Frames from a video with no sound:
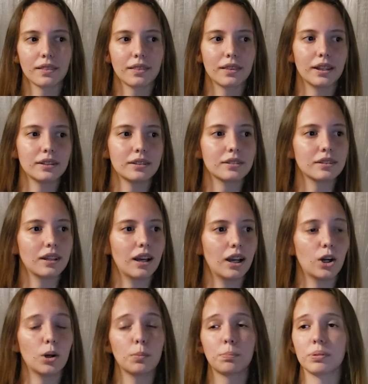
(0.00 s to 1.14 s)
This, I
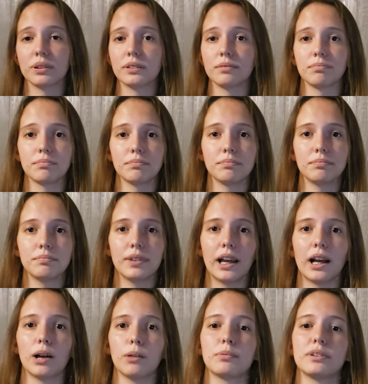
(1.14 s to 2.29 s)
hope,
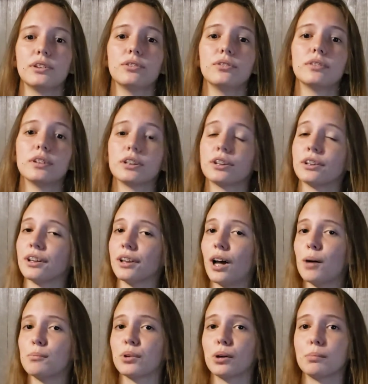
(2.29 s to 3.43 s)
helps you learn a
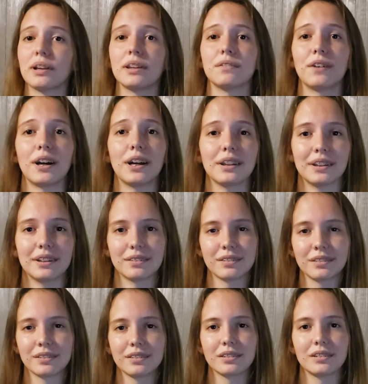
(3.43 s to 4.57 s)
lot more about the violin.
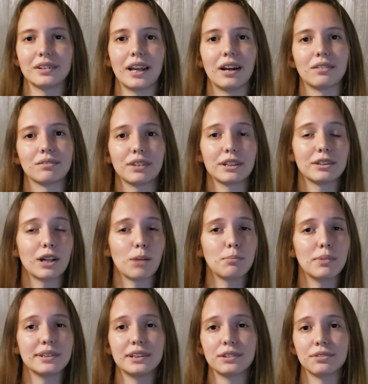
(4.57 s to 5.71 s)
Now, it's not
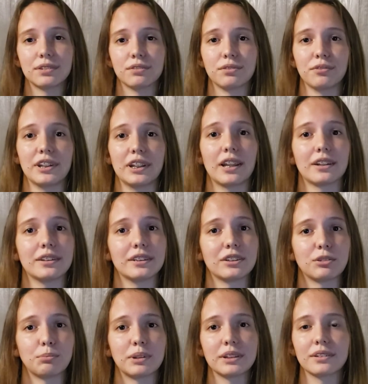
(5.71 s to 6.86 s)
much different from the other
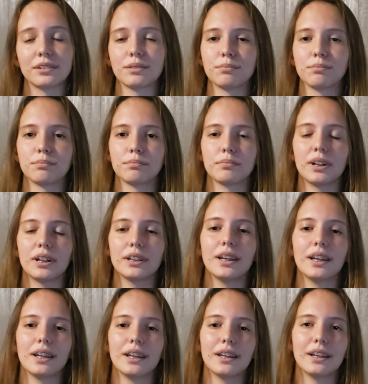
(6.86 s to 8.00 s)
instruments, but
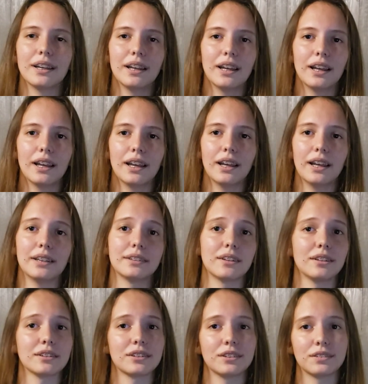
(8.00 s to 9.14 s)
it's
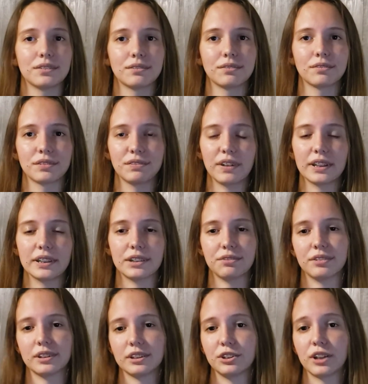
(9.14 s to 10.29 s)
also very
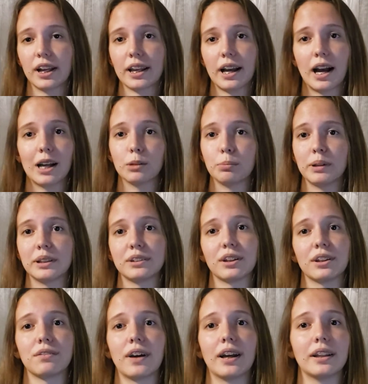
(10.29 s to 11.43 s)
different. You got a higher pitch on
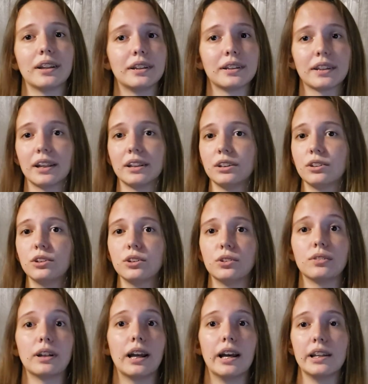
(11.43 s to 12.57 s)
the violin than you
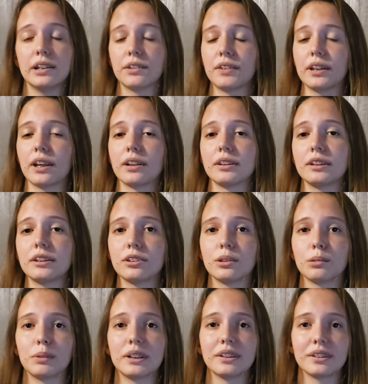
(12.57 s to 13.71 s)
do any of the other
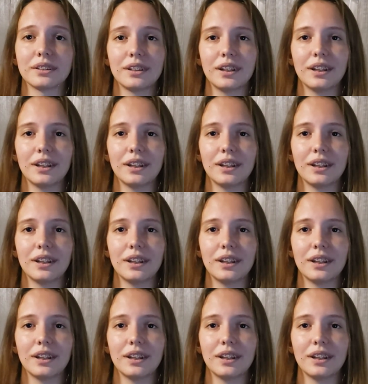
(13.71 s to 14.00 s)
instruments.